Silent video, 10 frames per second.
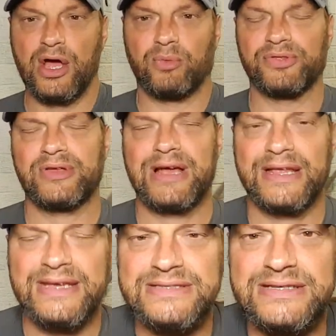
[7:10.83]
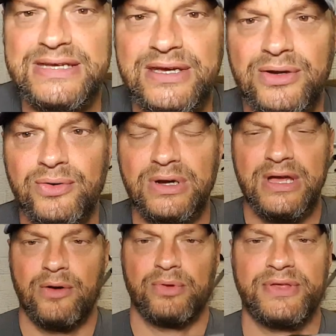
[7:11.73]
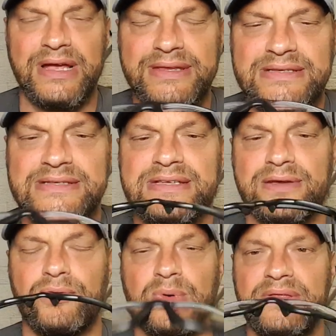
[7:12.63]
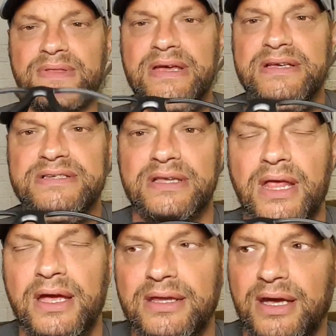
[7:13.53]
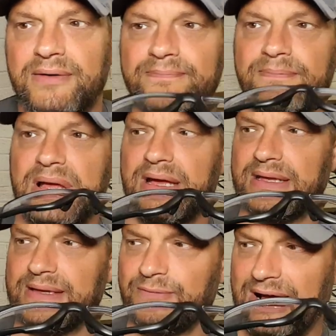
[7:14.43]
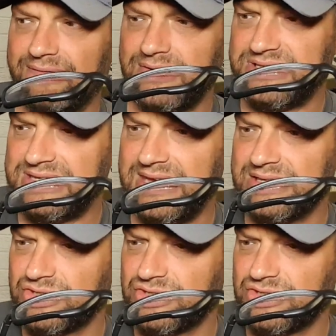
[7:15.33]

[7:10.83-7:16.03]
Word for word: one thing i need to do one thing i need to do with these and and, um, and what have you is take